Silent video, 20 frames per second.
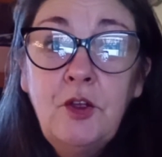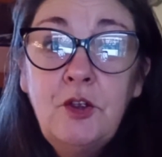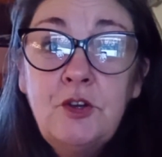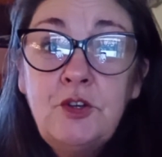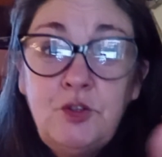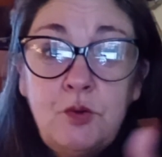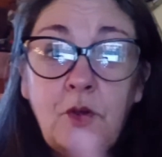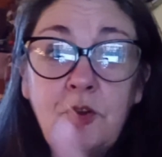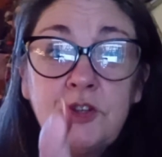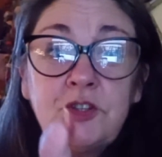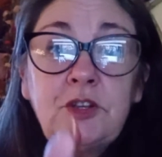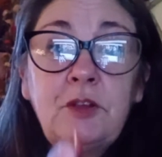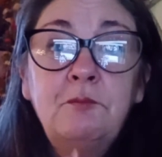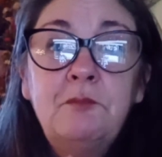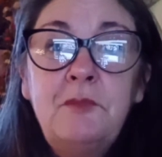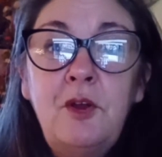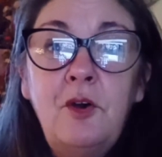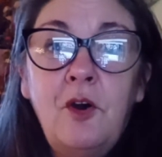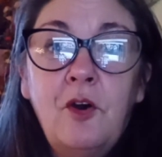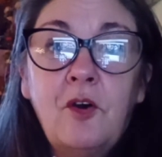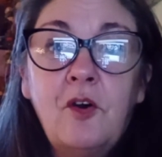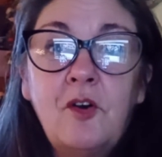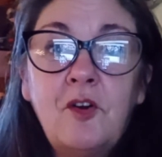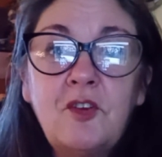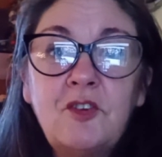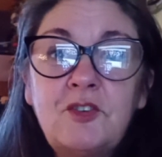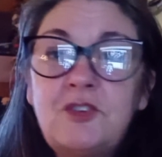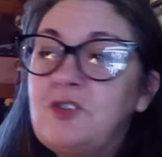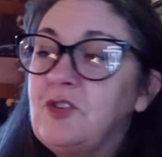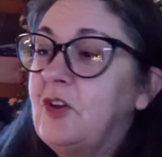do you want some
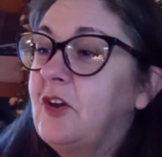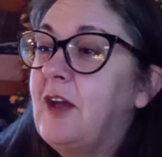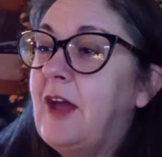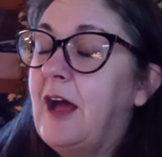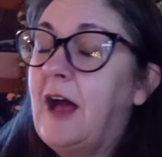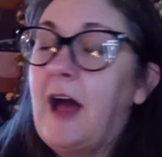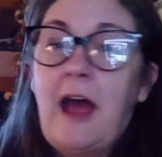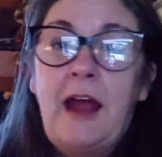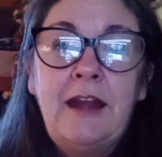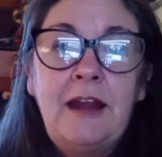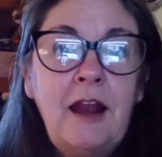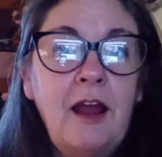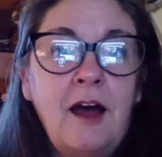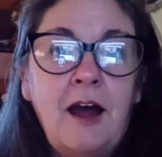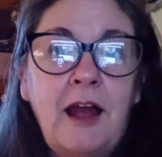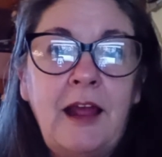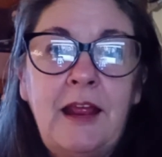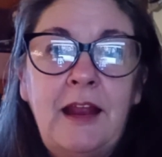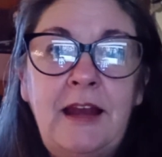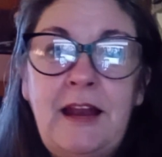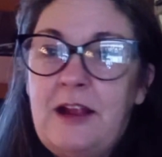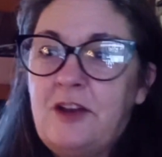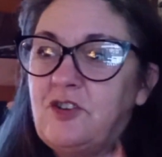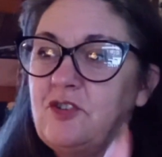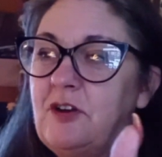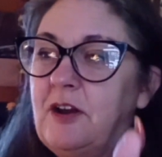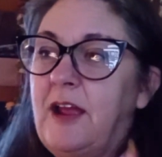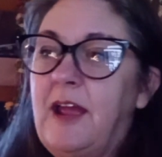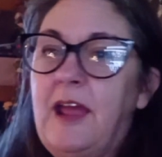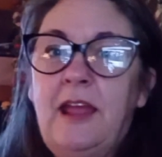nuts? And like
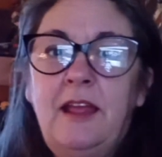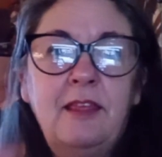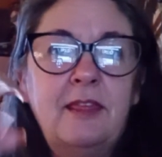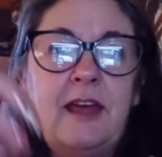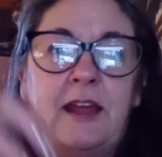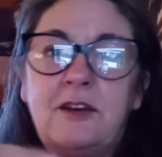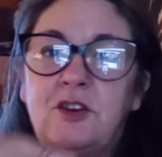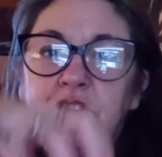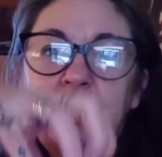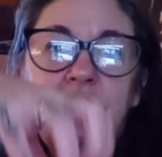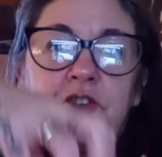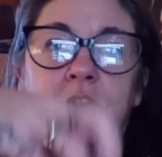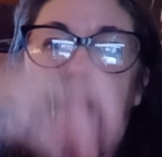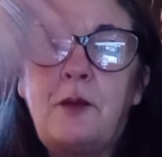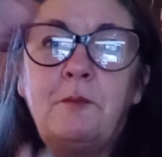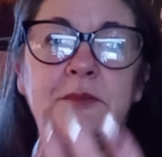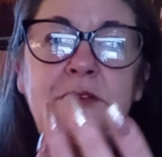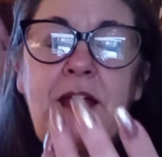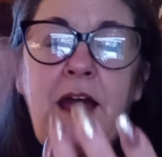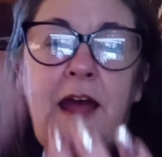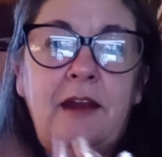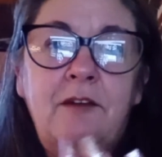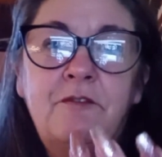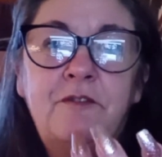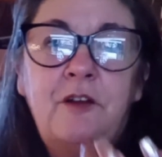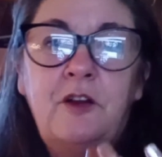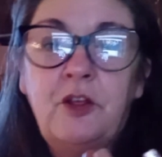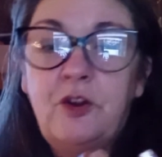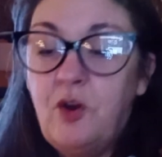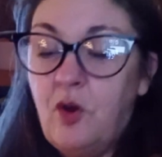literally then just grabs a
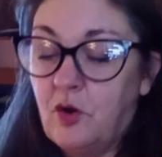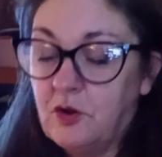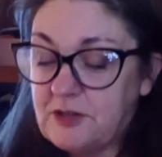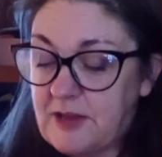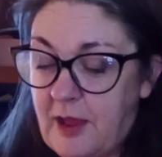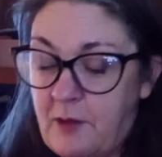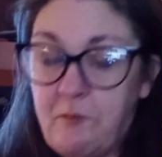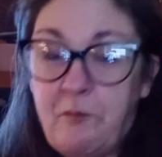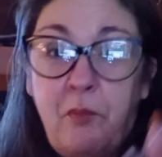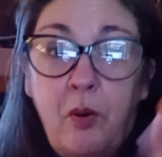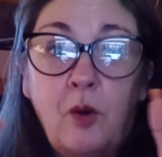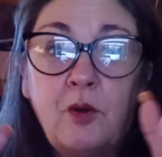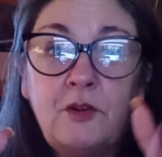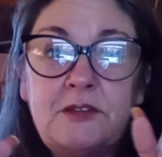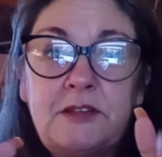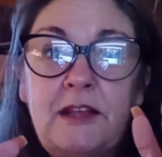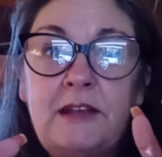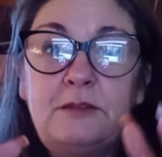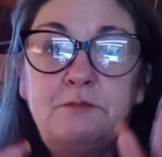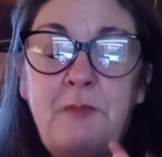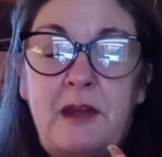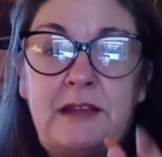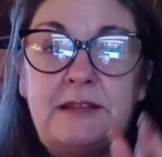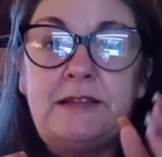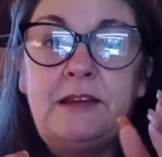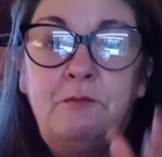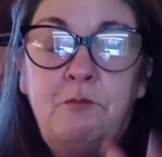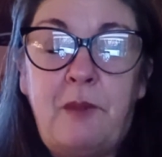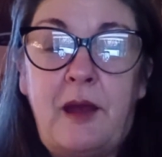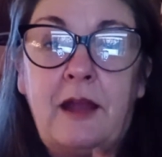handful of nuts and puts this
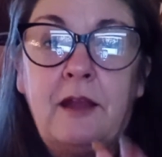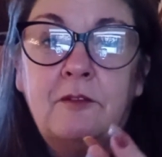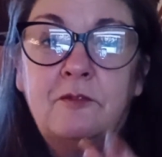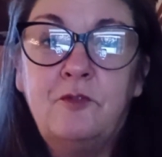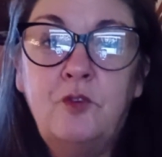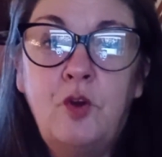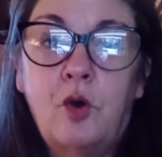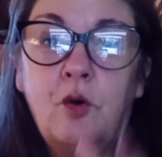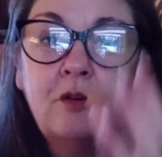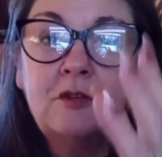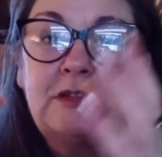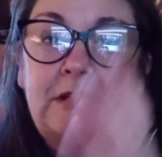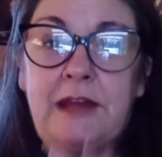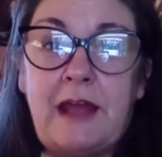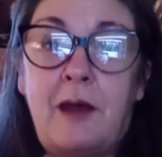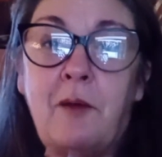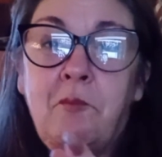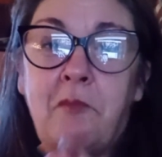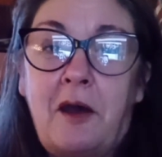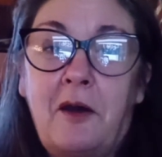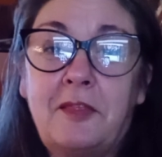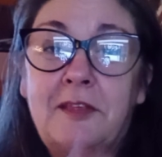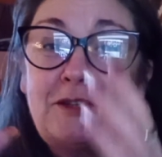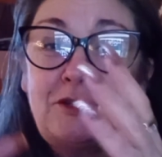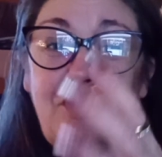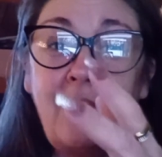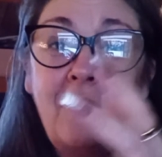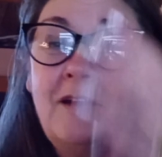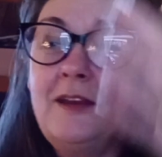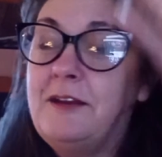massive bag of nuts down by the
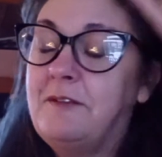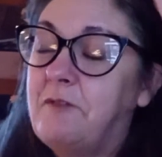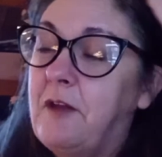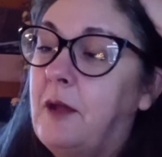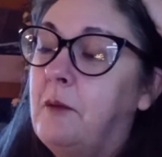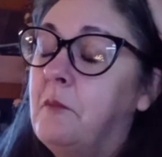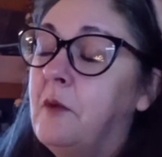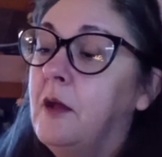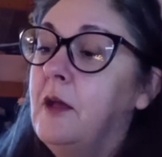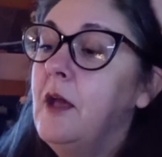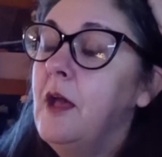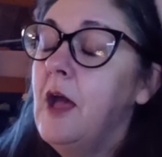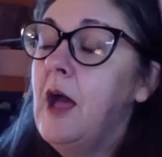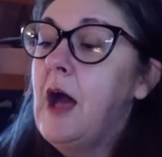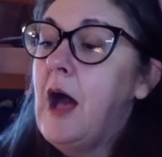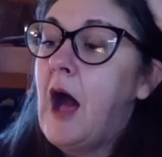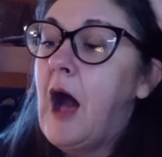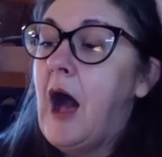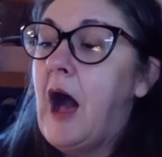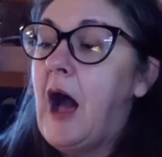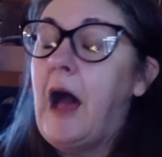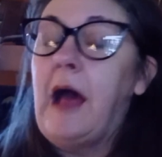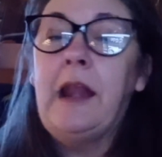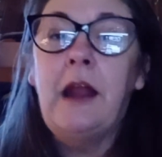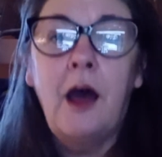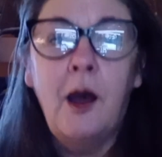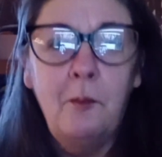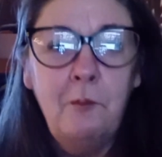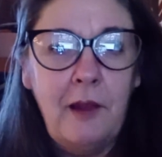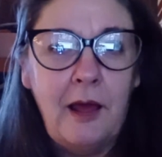side of him. And
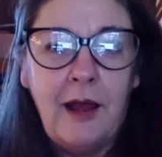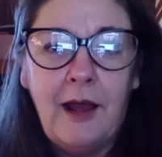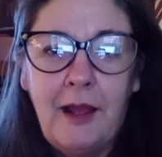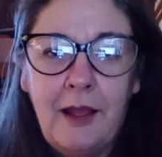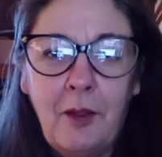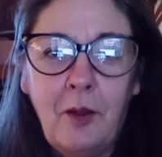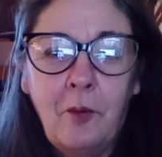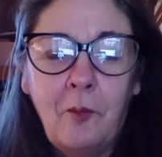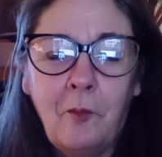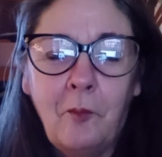I'm like,